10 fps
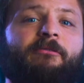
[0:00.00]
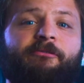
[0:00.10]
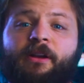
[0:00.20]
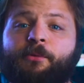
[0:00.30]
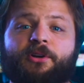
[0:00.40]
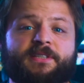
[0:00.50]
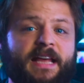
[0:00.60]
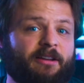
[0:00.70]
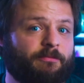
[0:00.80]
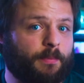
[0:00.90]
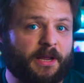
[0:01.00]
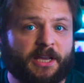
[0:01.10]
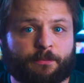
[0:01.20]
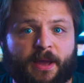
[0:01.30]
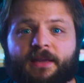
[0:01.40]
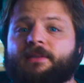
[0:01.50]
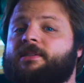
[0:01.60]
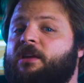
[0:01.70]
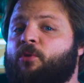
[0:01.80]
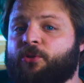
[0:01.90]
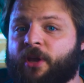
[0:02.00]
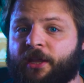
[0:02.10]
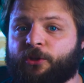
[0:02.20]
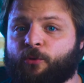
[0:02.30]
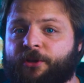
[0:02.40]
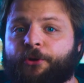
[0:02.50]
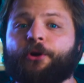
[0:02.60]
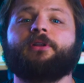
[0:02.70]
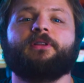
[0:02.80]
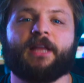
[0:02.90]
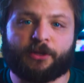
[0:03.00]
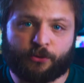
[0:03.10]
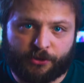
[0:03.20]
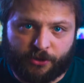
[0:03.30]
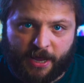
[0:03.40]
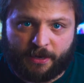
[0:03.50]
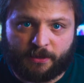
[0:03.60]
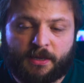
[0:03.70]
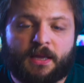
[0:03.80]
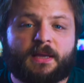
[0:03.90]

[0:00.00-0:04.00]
Film yourself, play it back, see what you can do better, then do it again.